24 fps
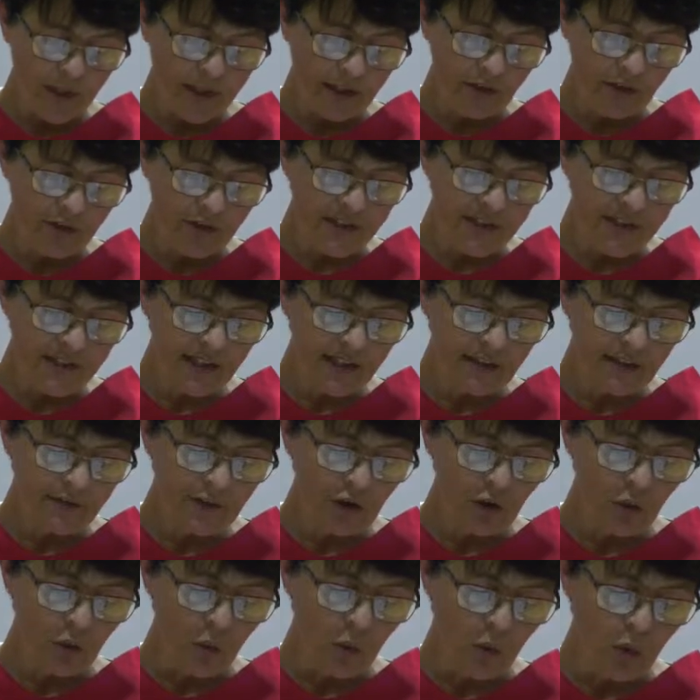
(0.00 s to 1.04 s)
when he
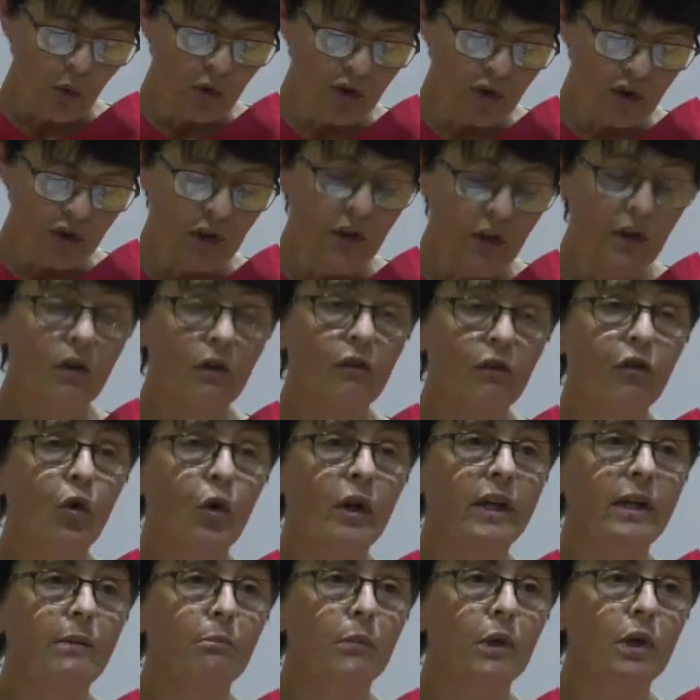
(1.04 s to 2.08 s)
received awards
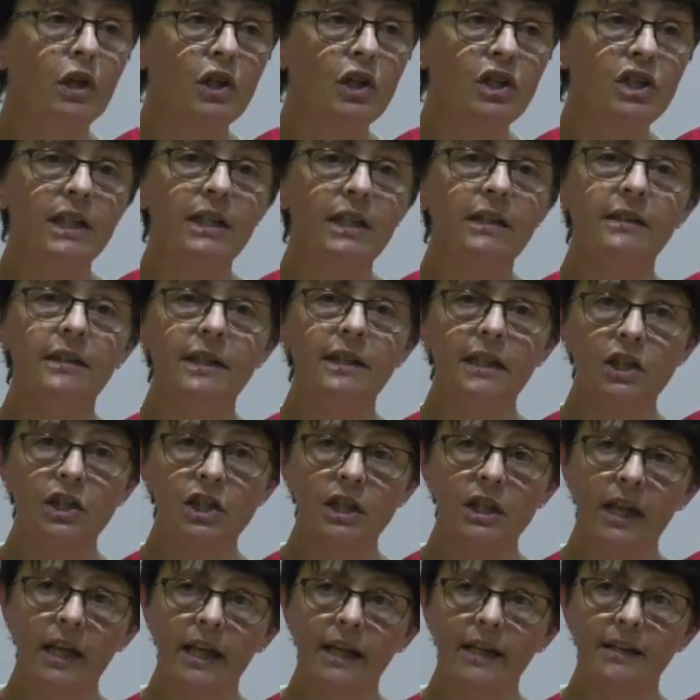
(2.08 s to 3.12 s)
for emerging
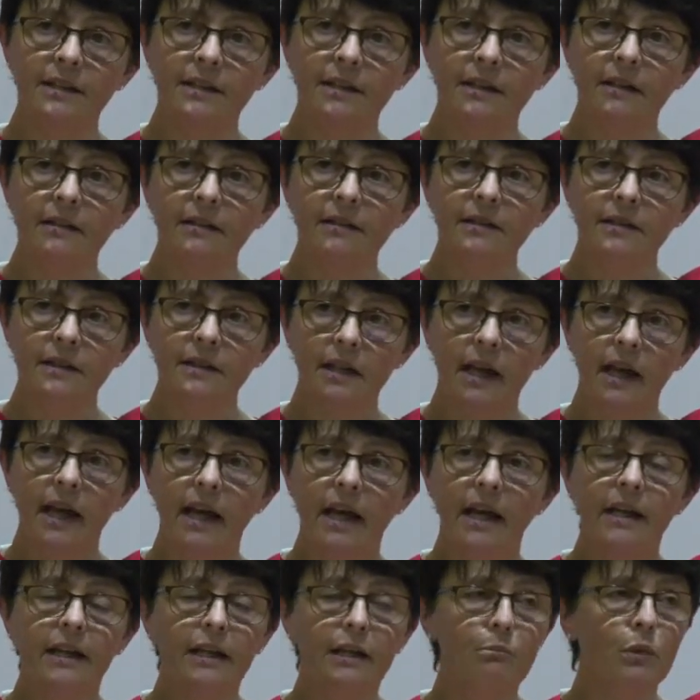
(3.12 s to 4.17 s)
teaching excellence
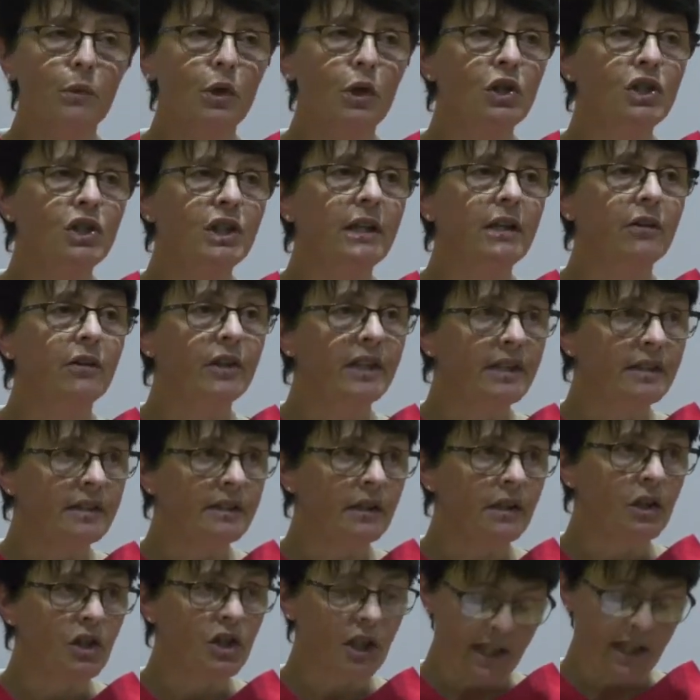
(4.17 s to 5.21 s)
and emerging
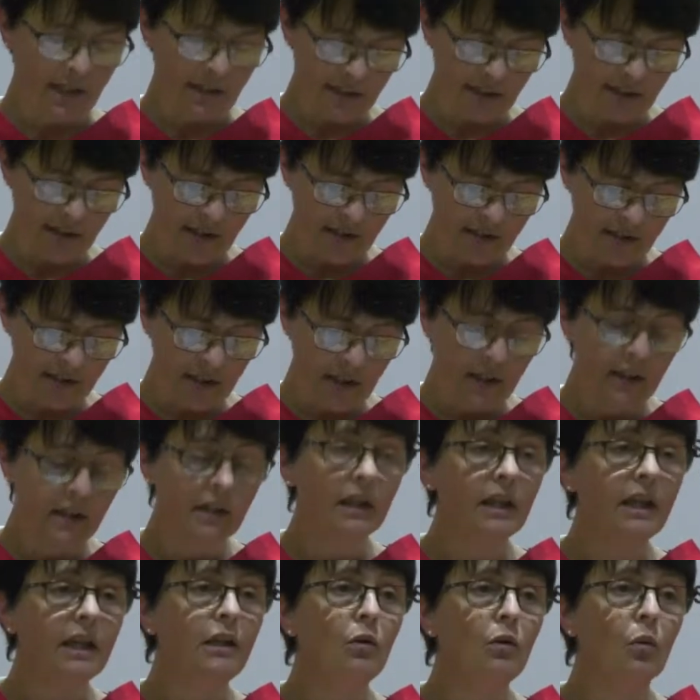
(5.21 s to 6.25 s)
research excellence
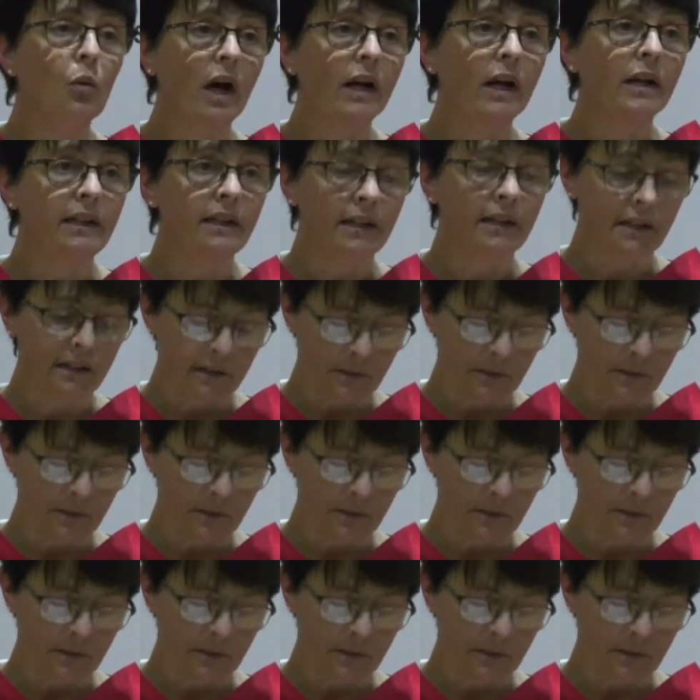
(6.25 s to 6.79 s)
in 1